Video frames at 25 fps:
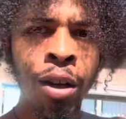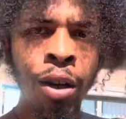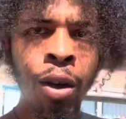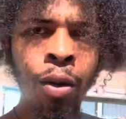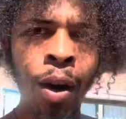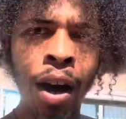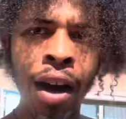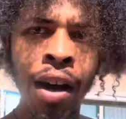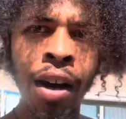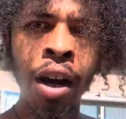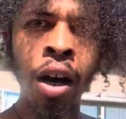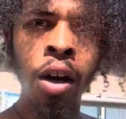go
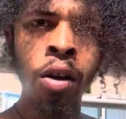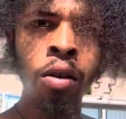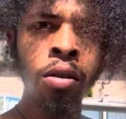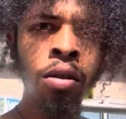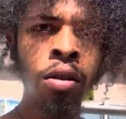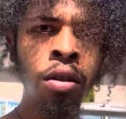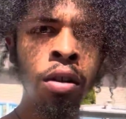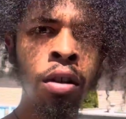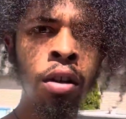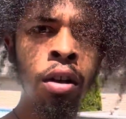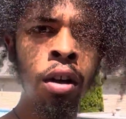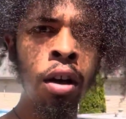head out,
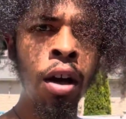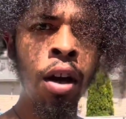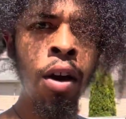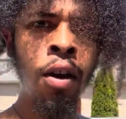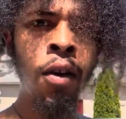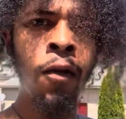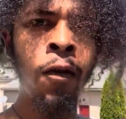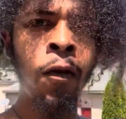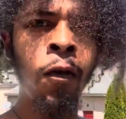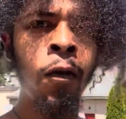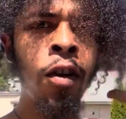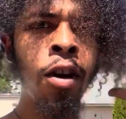
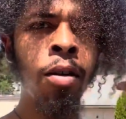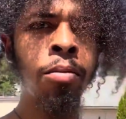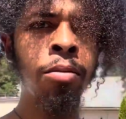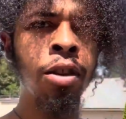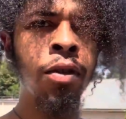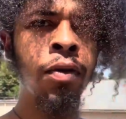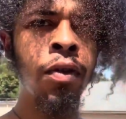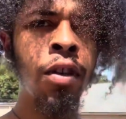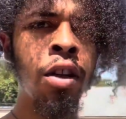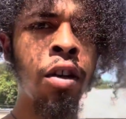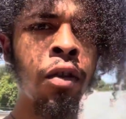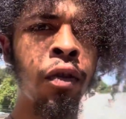film
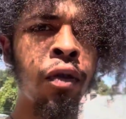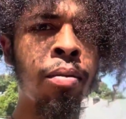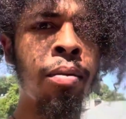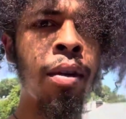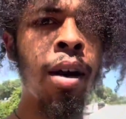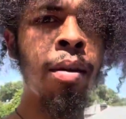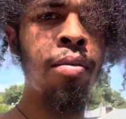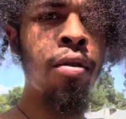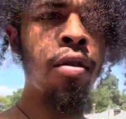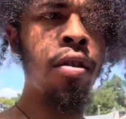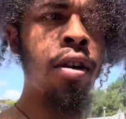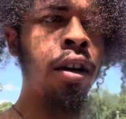this video for
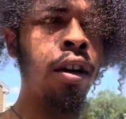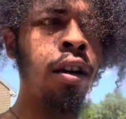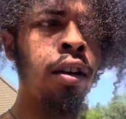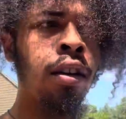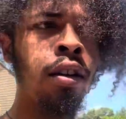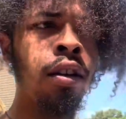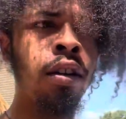my boy.